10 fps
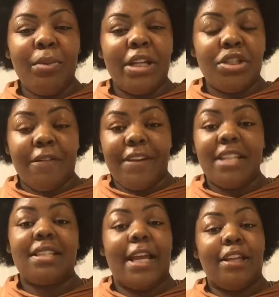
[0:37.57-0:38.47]
you wet your
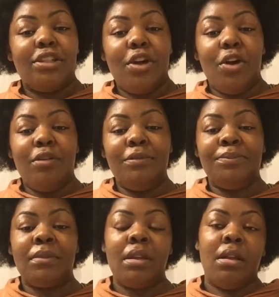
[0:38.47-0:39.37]
face like so.
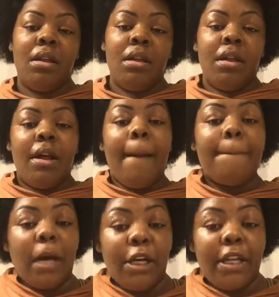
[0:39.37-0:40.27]
My